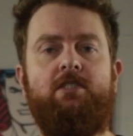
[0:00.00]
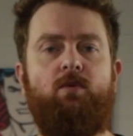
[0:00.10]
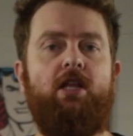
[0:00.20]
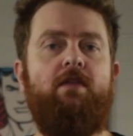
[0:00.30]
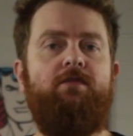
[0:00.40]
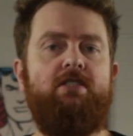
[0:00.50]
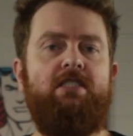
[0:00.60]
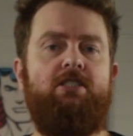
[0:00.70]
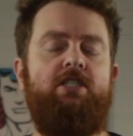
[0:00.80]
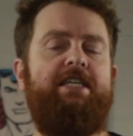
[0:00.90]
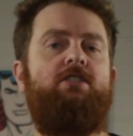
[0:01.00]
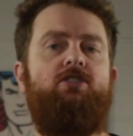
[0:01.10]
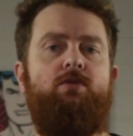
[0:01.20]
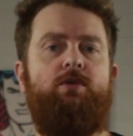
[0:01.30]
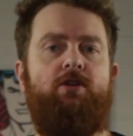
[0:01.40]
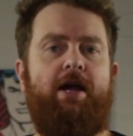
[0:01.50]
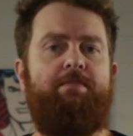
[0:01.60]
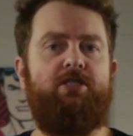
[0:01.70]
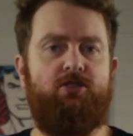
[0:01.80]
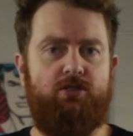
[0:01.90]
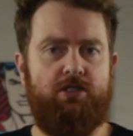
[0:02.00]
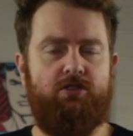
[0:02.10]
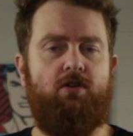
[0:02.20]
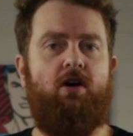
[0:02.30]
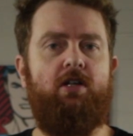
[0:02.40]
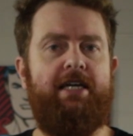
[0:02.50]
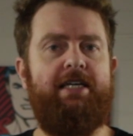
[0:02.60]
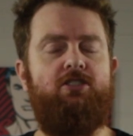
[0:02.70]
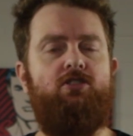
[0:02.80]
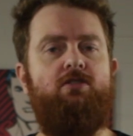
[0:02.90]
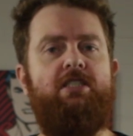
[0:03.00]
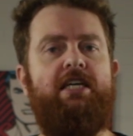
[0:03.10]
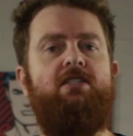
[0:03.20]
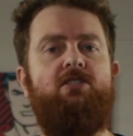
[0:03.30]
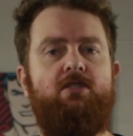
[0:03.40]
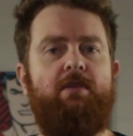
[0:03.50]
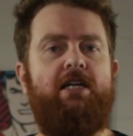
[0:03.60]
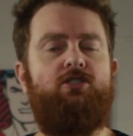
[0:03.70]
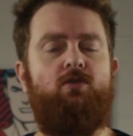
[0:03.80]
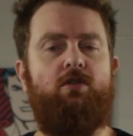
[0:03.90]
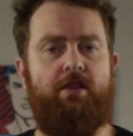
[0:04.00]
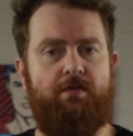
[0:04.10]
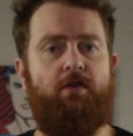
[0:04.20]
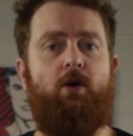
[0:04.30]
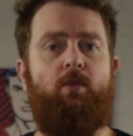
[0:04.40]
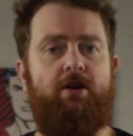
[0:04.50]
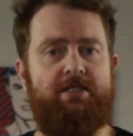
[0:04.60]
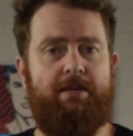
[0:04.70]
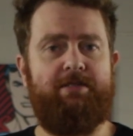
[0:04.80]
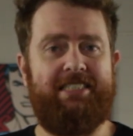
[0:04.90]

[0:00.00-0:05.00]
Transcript: So one of the first things you need to do with your 8-bit do controller is you need to make sure that the firmware is up to